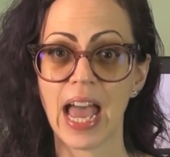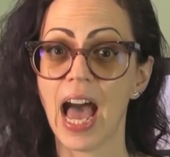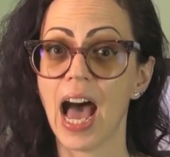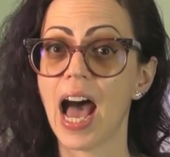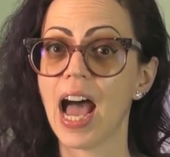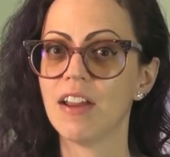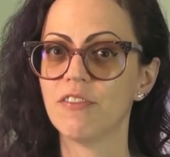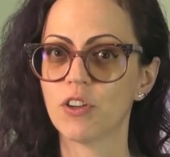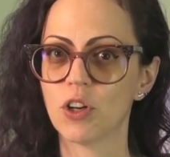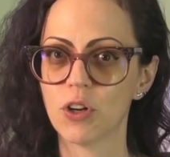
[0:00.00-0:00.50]

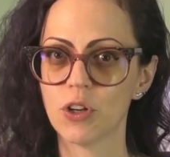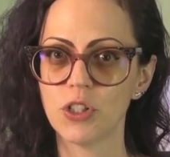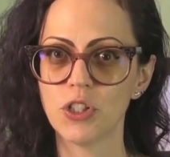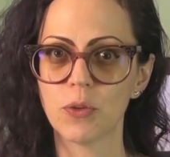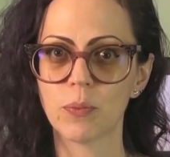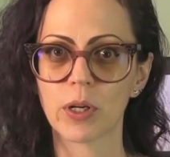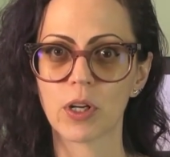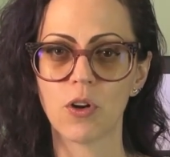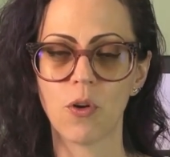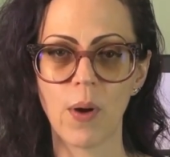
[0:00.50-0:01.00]
I've heard your
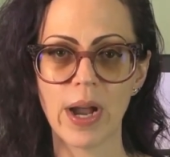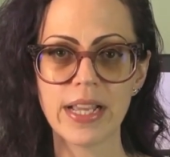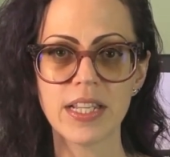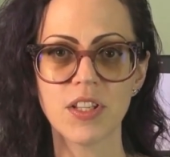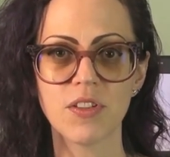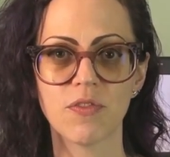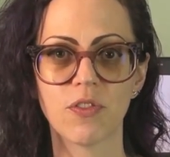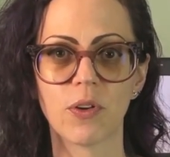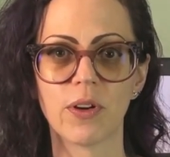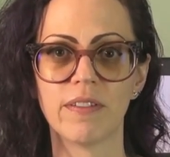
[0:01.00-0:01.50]

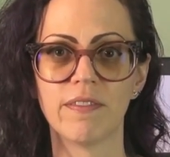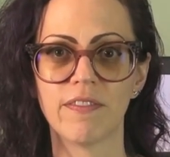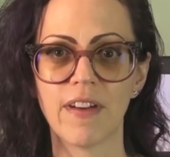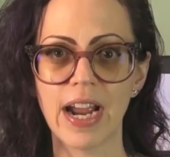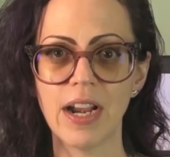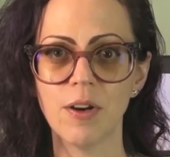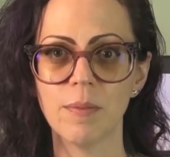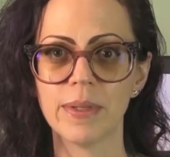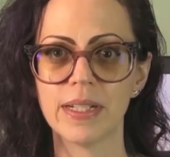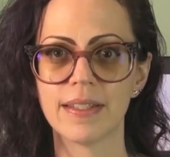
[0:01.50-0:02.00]
requests for
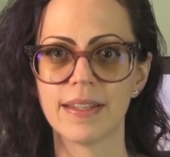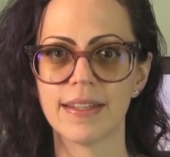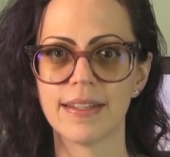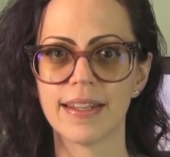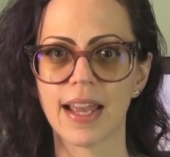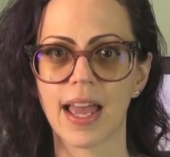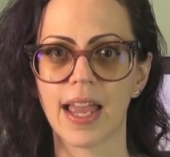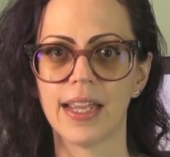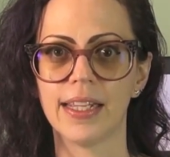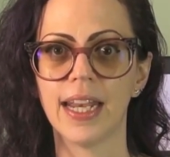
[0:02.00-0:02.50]
environment
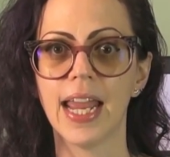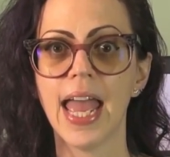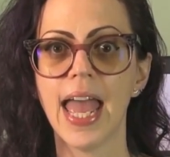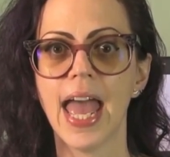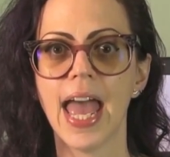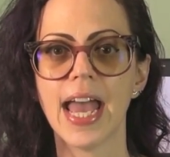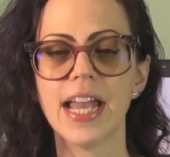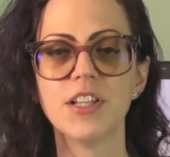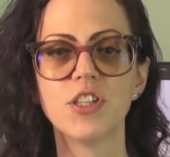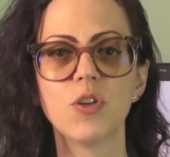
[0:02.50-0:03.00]
design
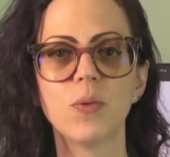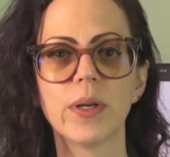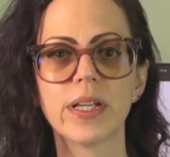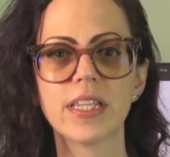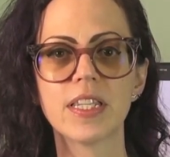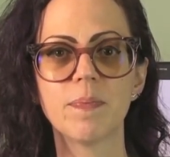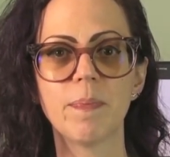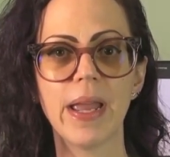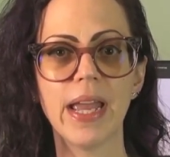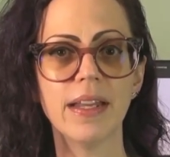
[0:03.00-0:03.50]
and to
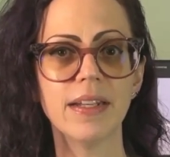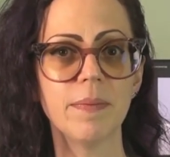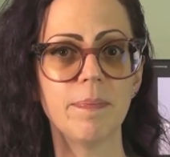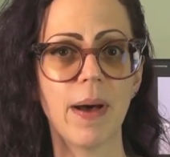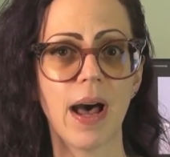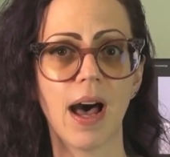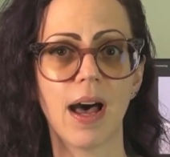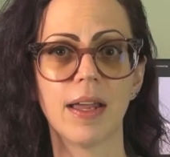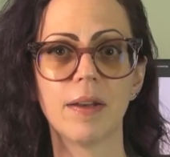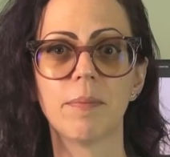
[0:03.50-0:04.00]
expand
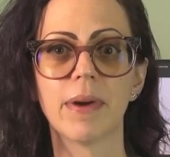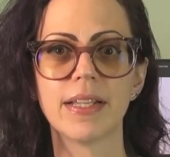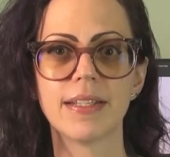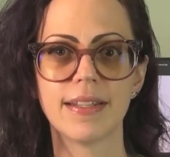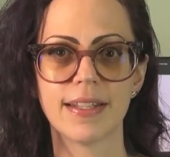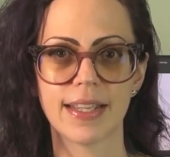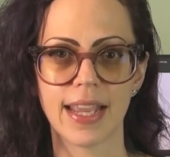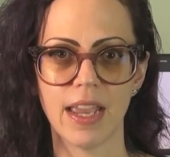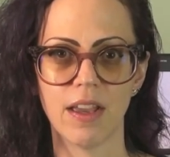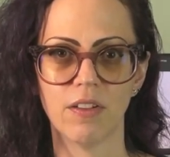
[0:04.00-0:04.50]
upon my
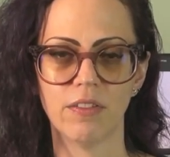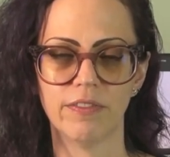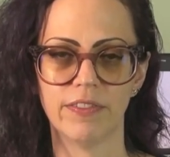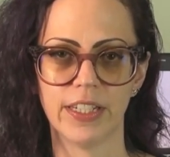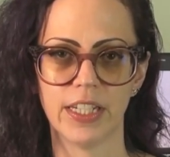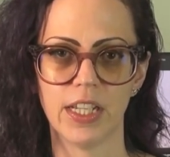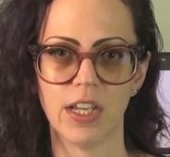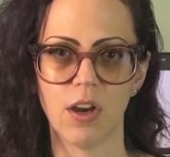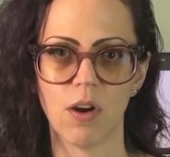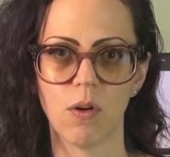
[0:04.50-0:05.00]
scale
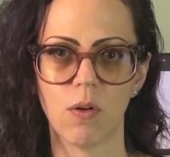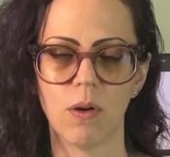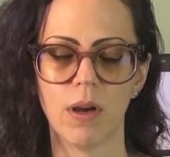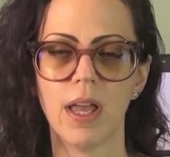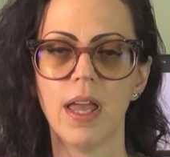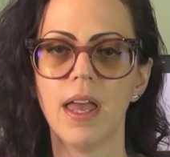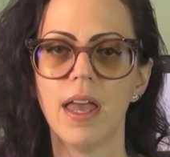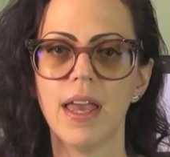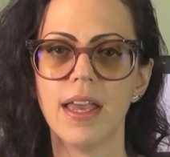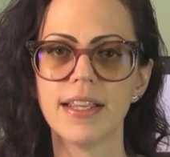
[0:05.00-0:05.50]
video.
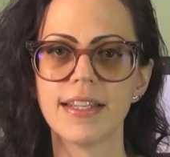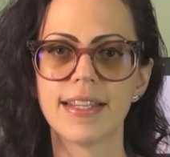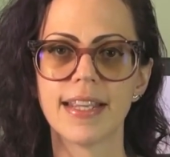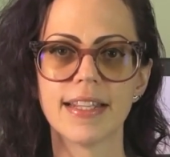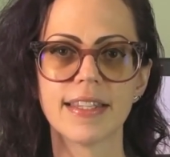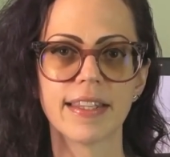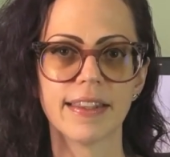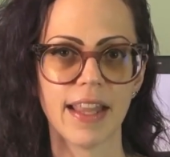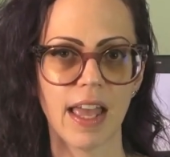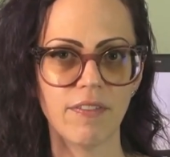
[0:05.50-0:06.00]

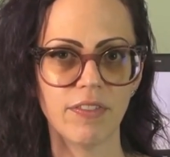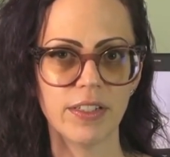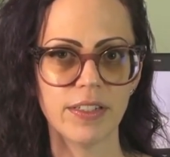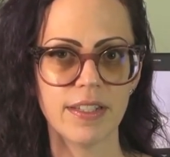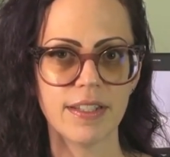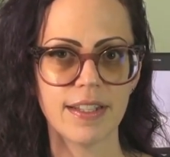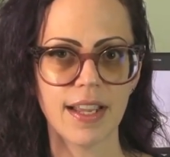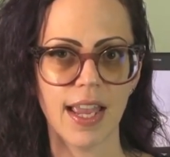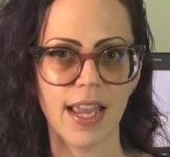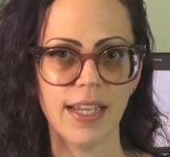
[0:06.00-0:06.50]
Since level
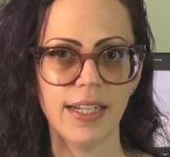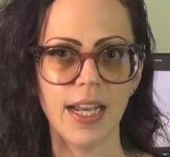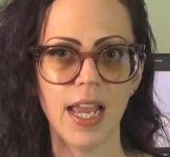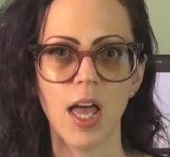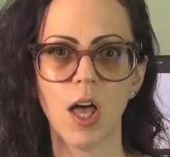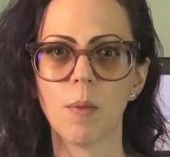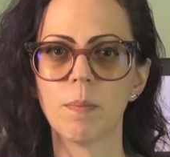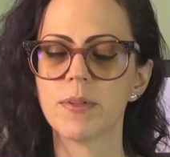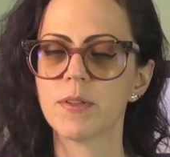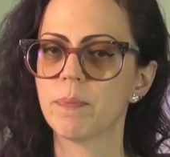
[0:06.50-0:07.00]
design
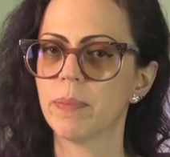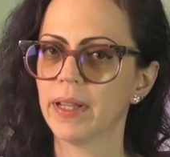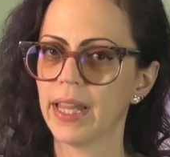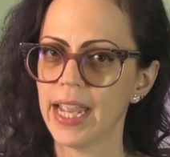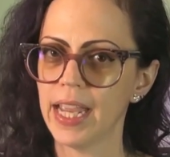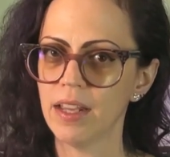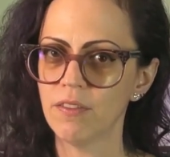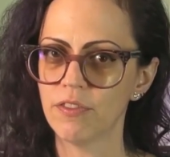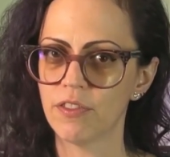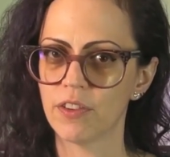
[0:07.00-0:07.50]
helps
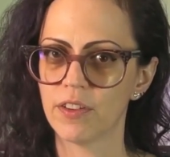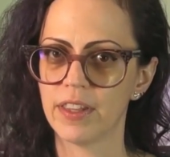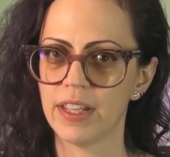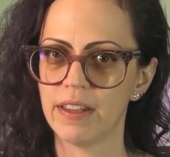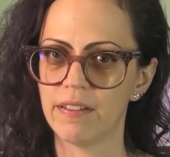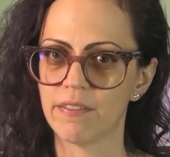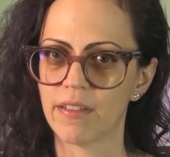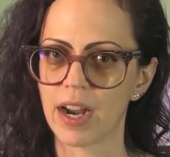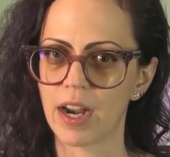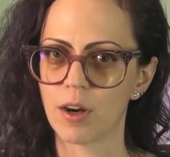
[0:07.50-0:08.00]
plan for the
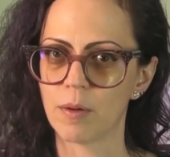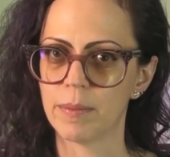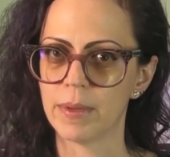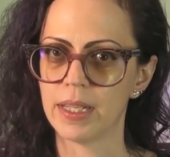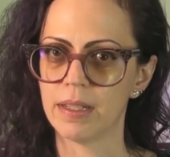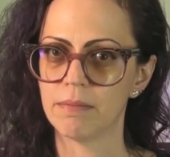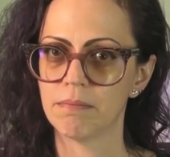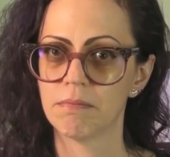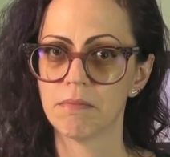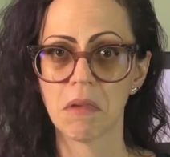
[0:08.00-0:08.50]

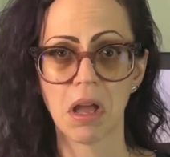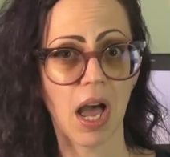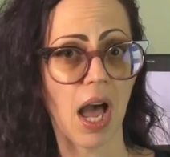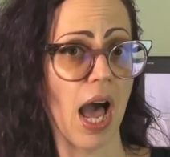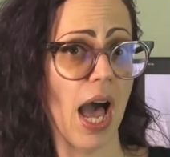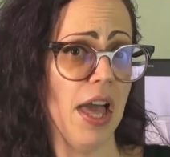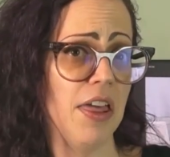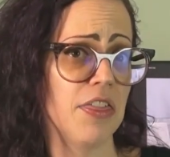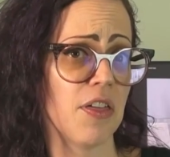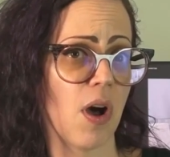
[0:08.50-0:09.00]
environment,
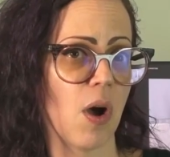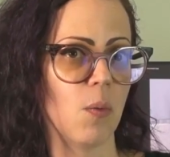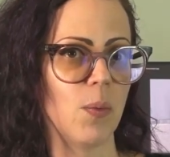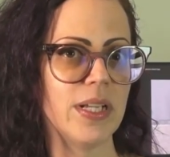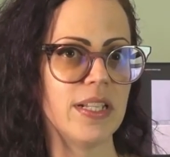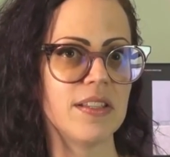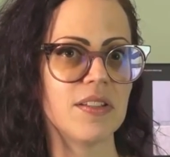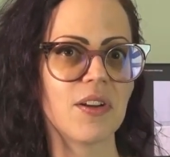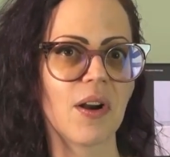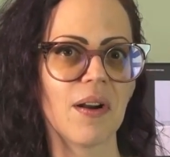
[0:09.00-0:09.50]
I thought
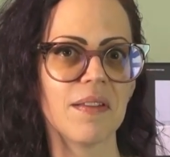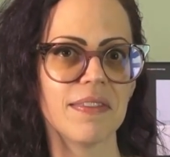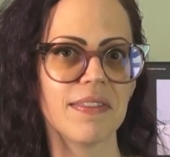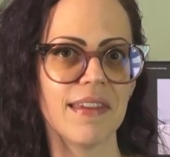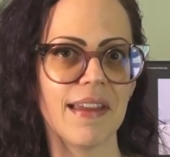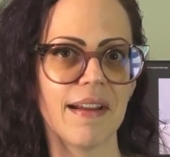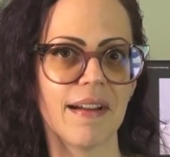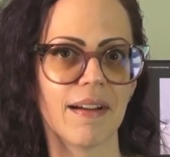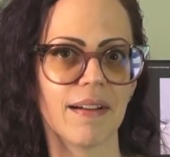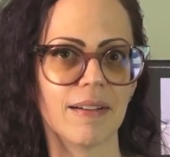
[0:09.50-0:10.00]
we'd start
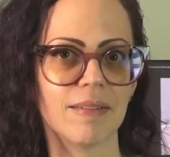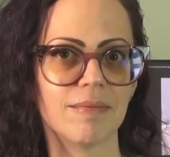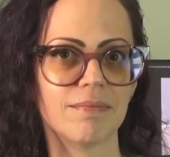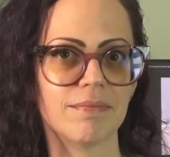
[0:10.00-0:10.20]
there.